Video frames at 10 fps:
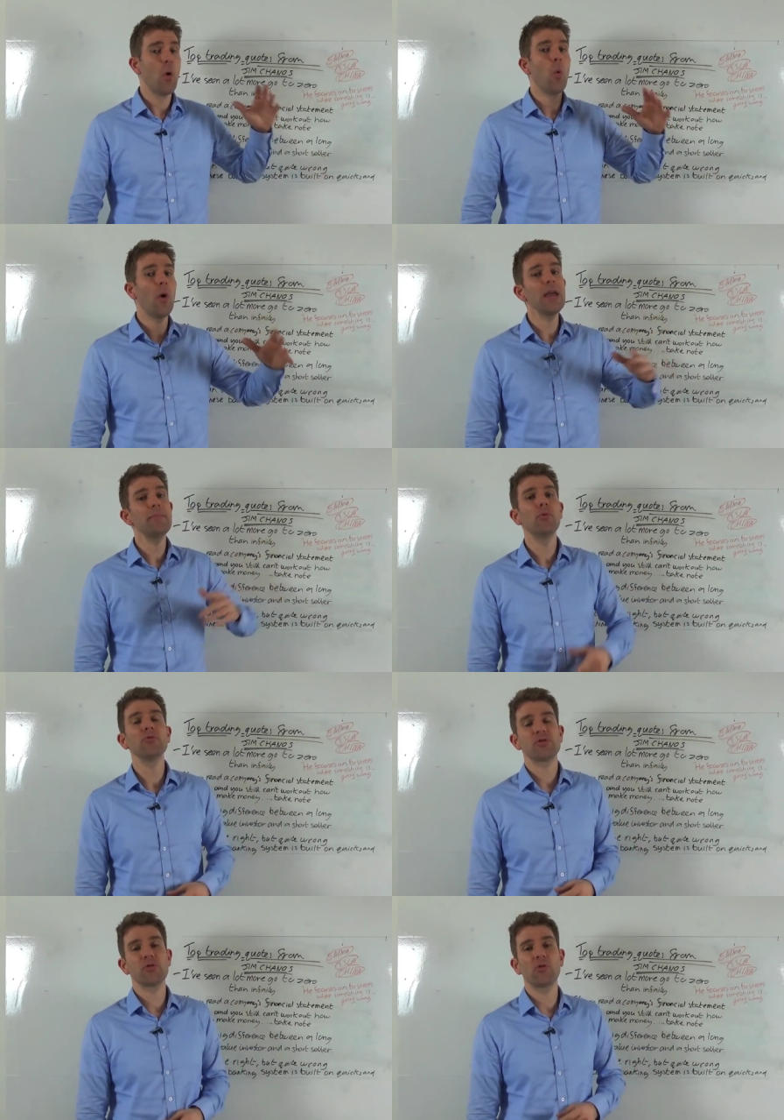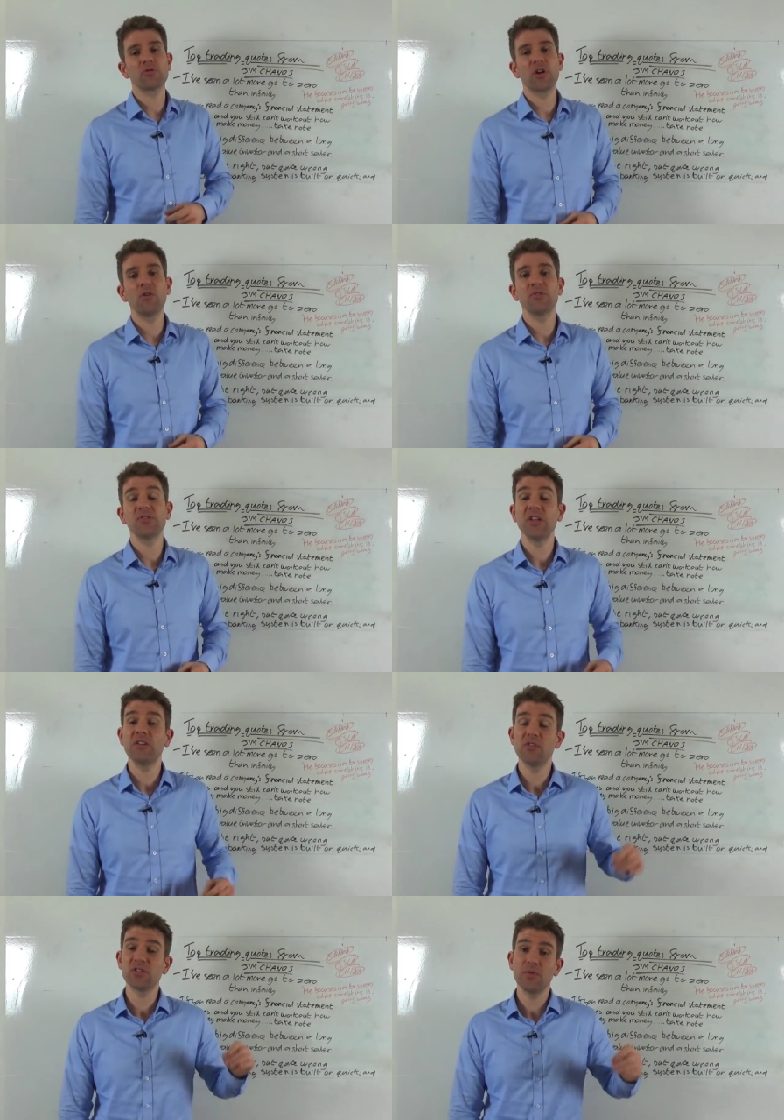way more stocks go to
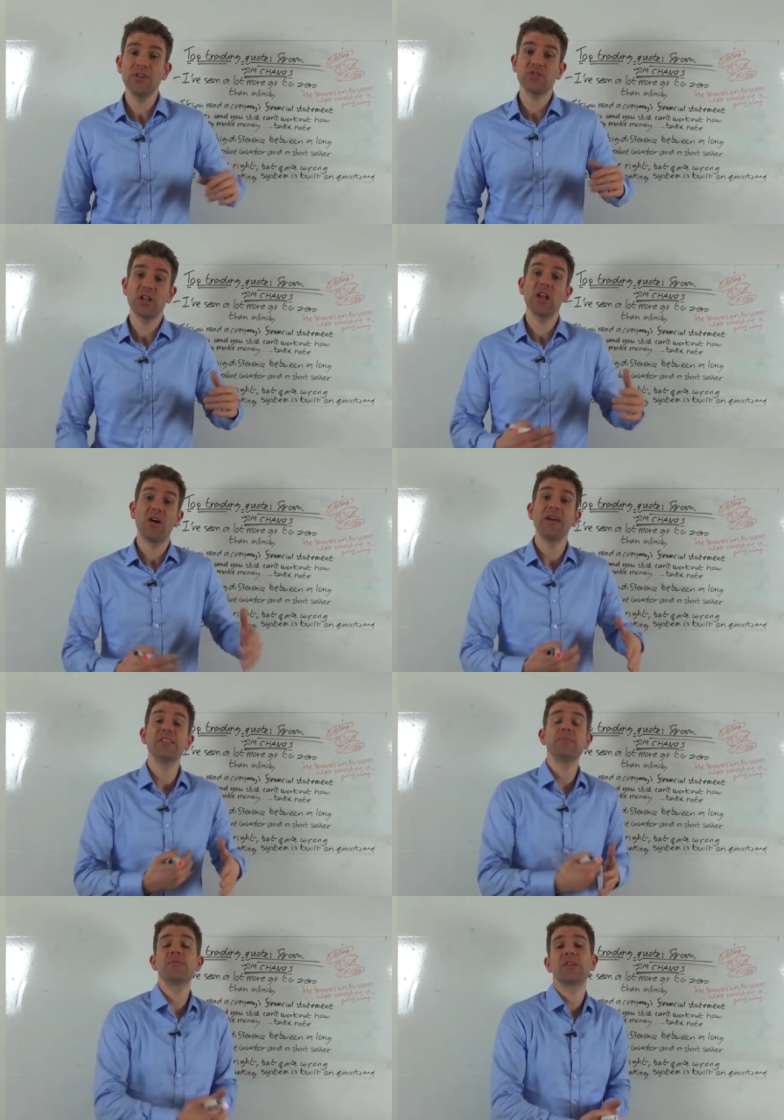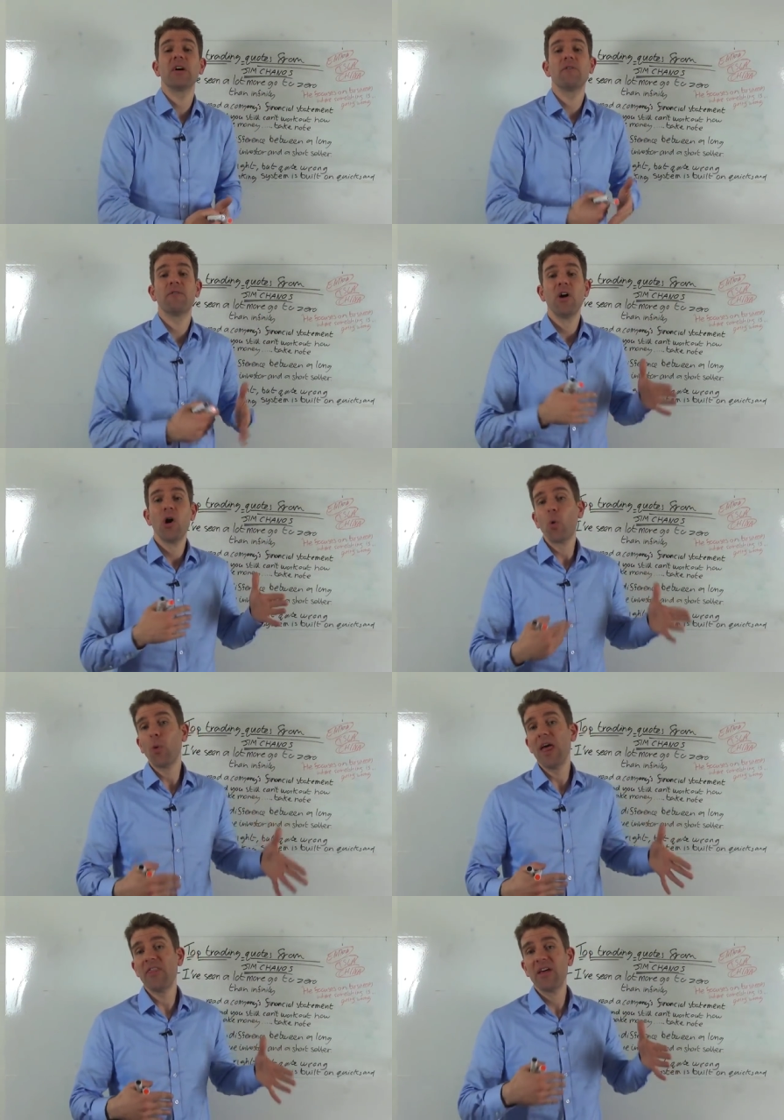zero. So he just aligns himself
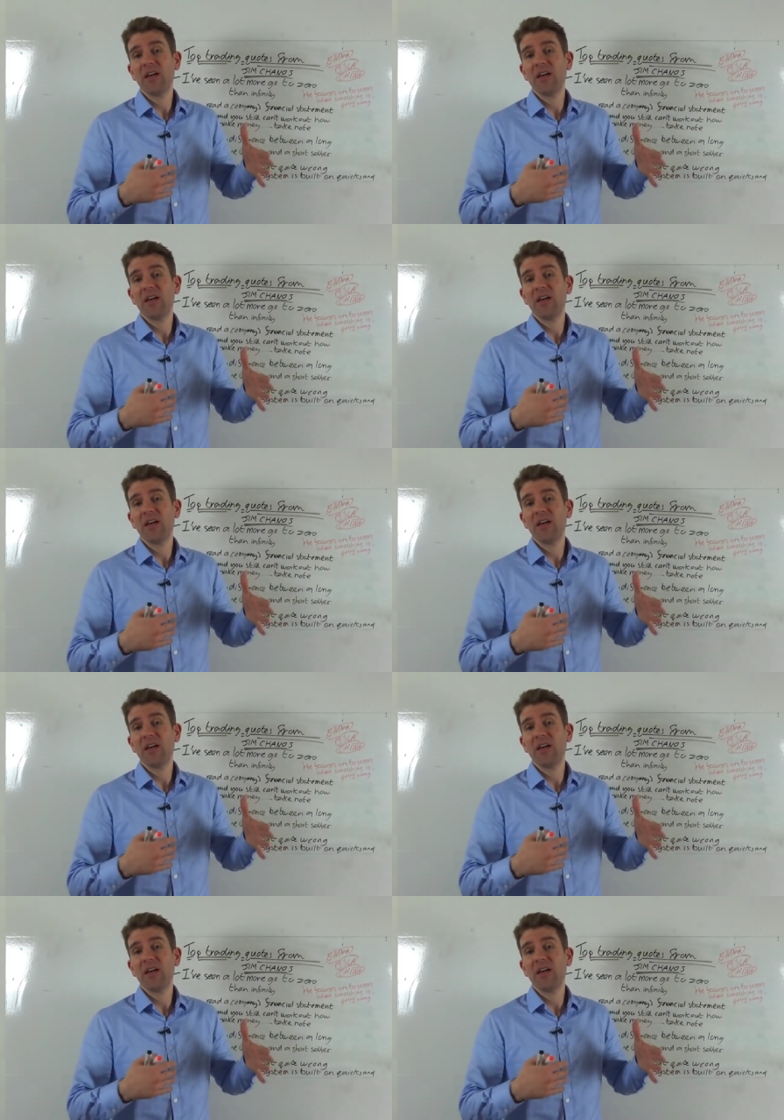with